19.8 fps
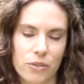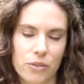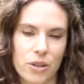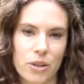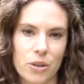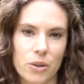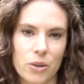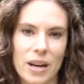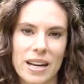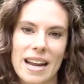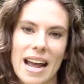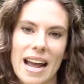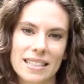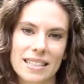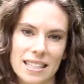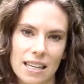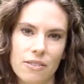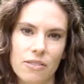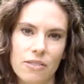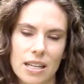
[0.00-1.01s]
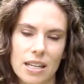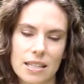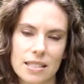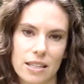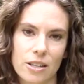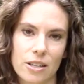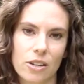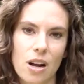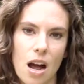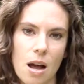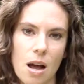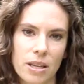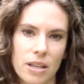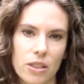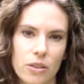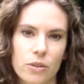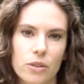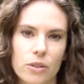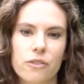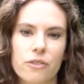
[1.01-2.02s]
through and activities that are coming
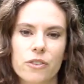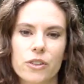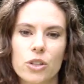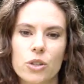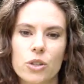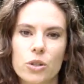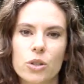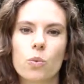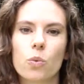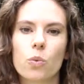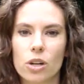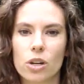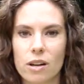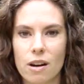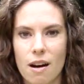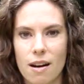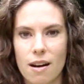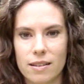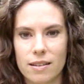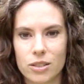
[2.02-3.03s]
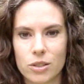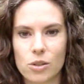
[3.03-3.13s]
through for you to work on.